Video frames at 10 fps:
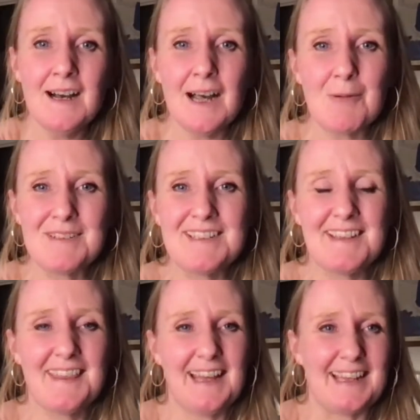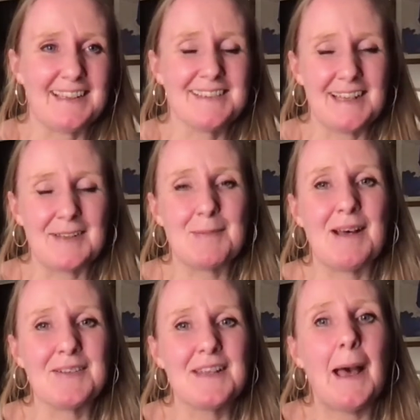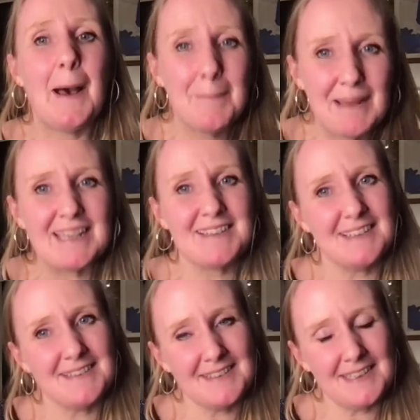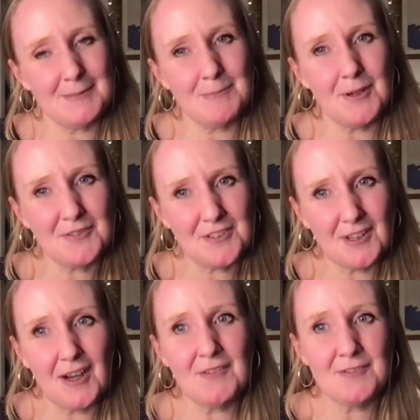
I wanted to thank Soundabout's amazing team of staff,